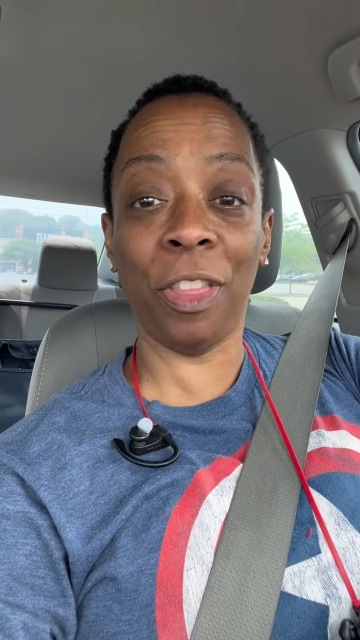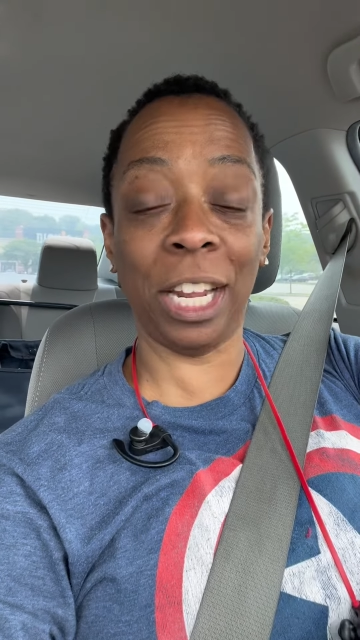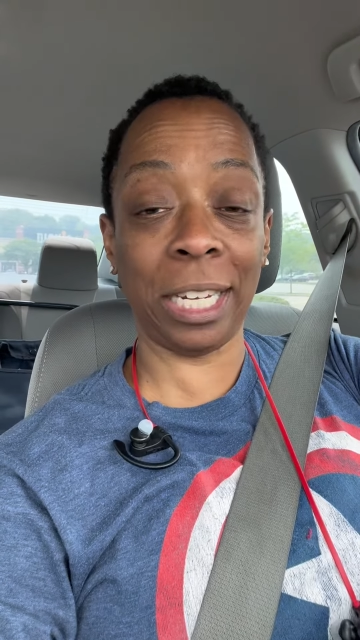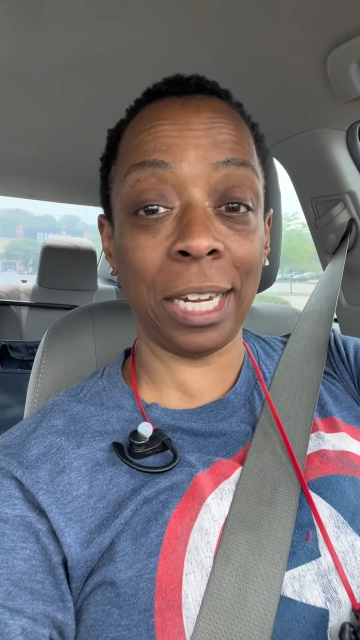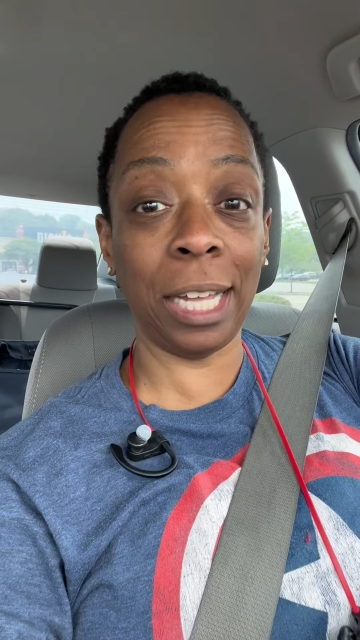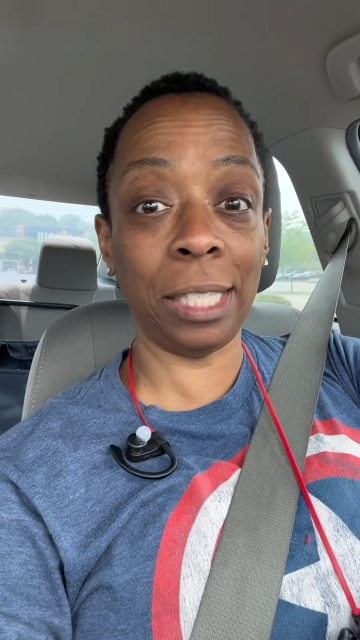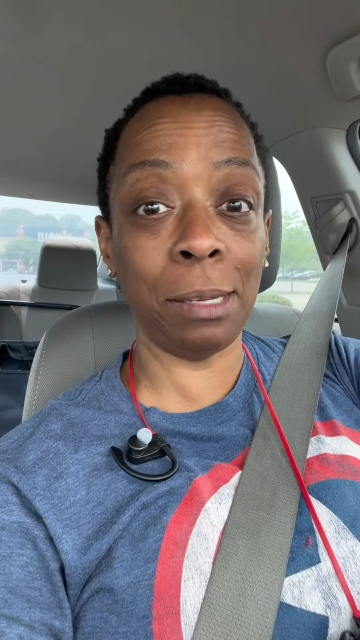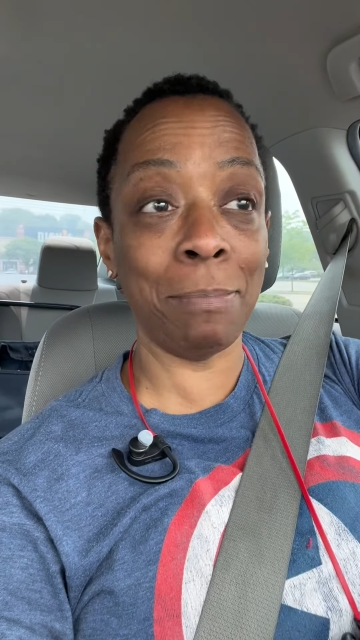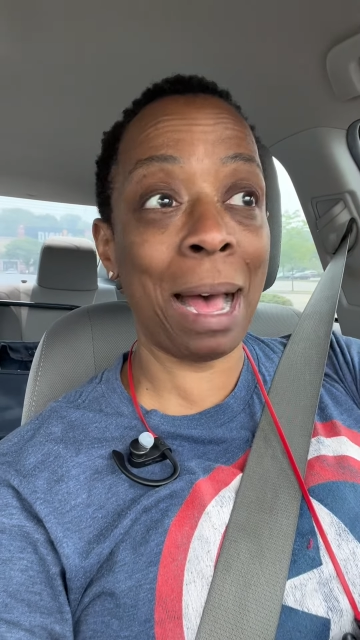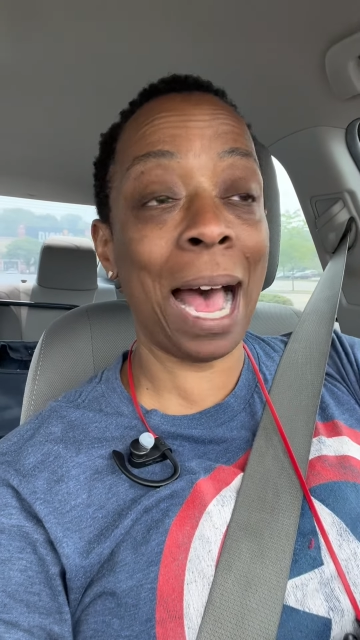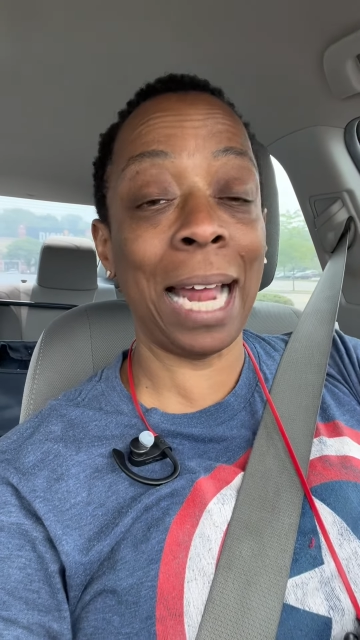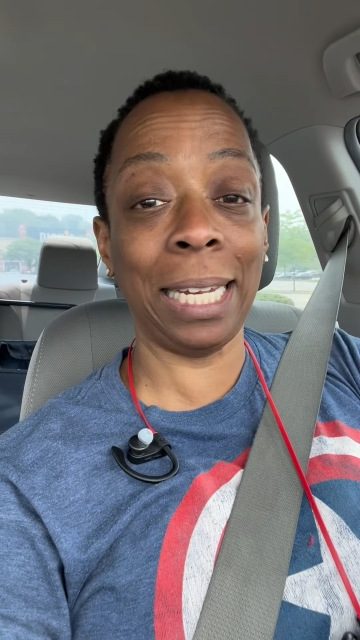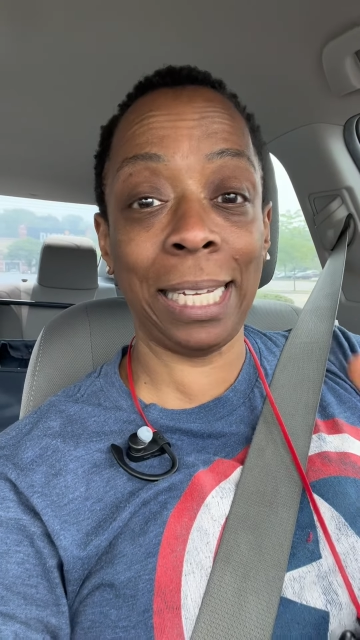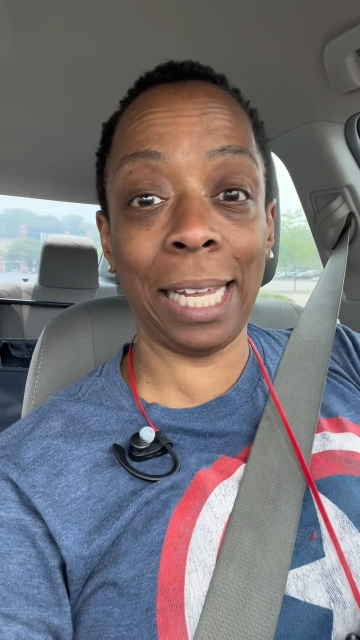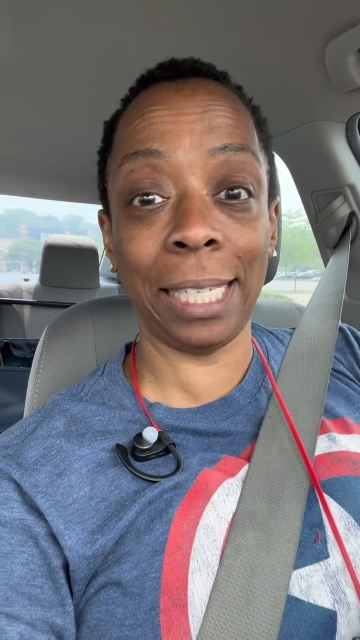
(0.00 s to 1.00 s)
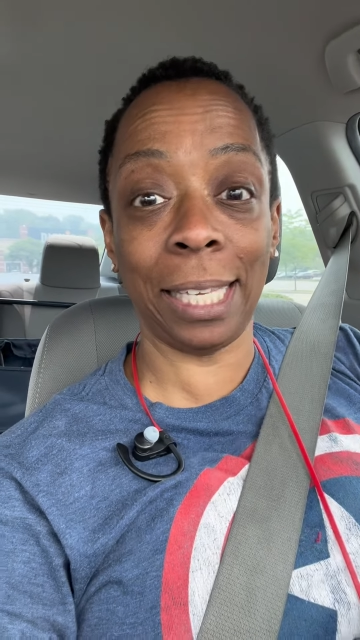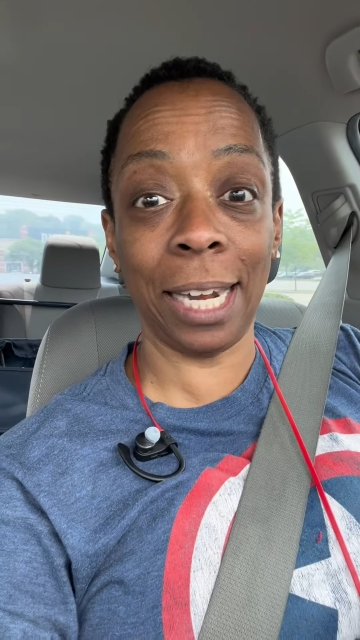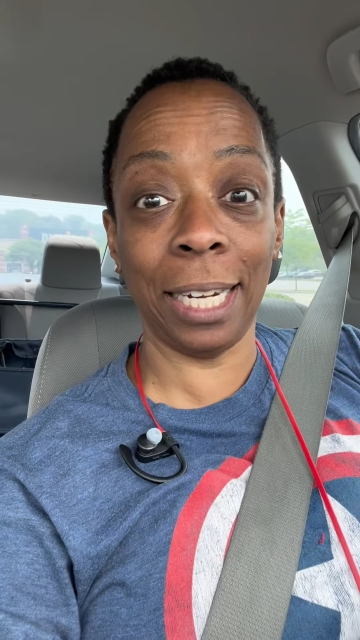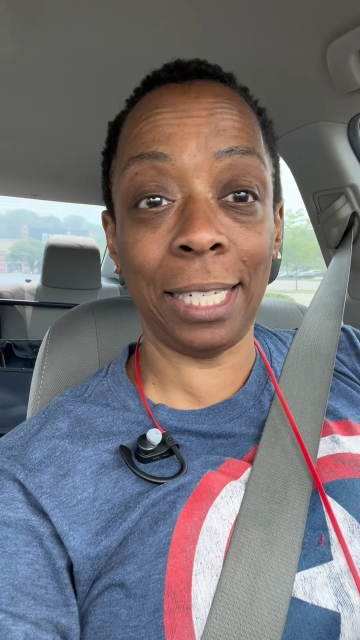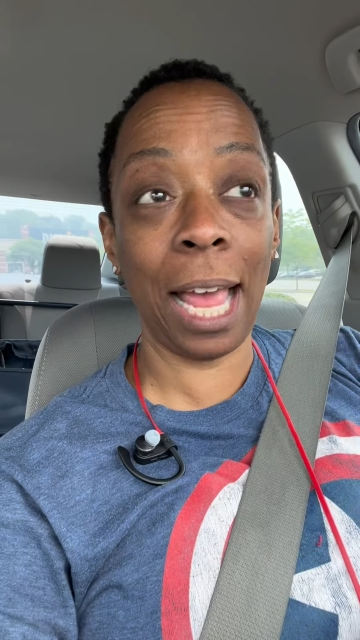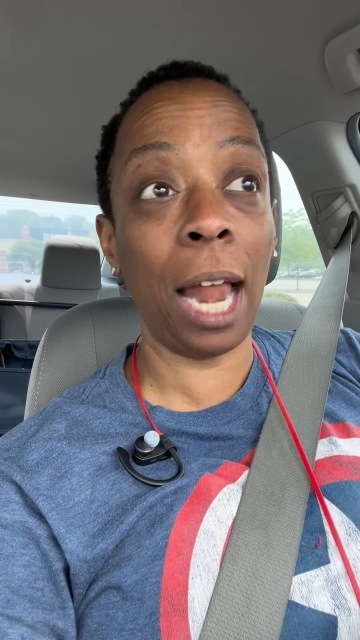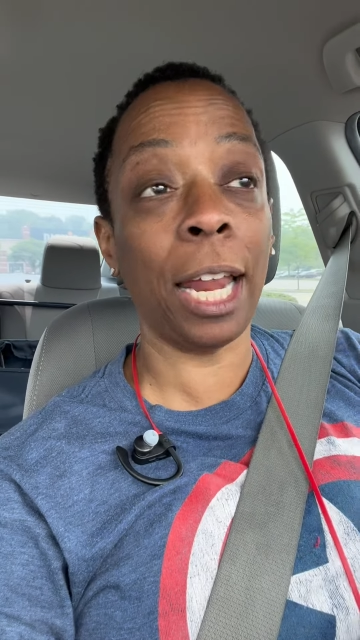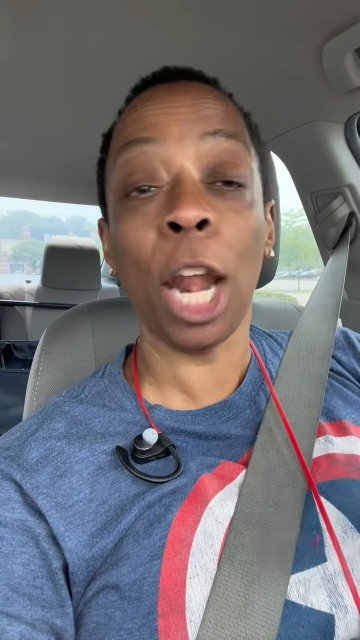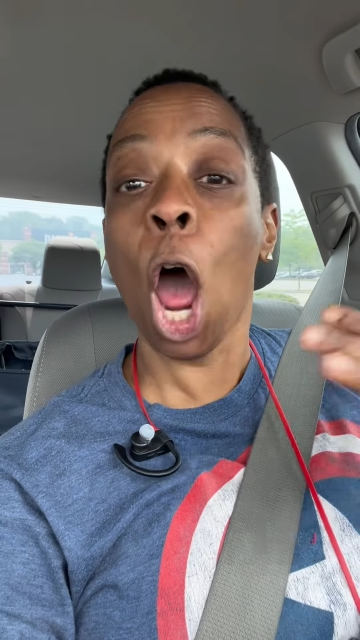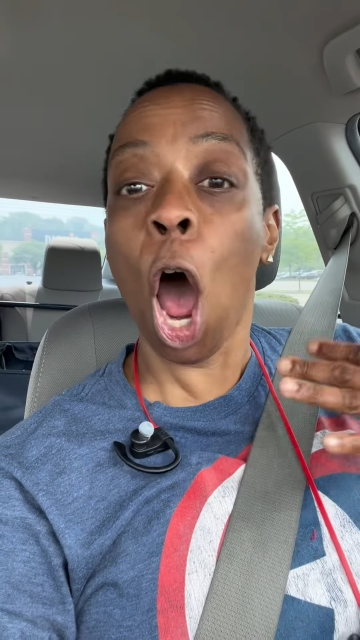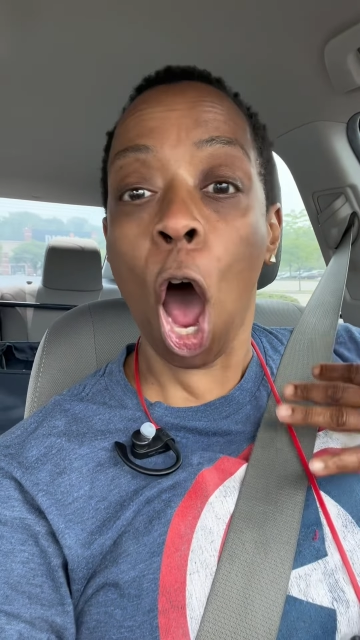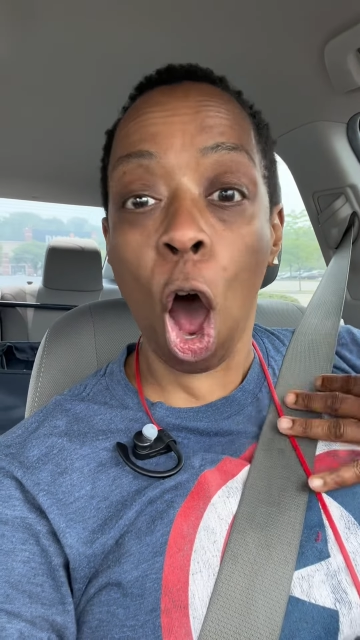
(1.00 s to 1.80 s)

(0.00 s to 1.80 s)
that doesn't mind kissing and telling.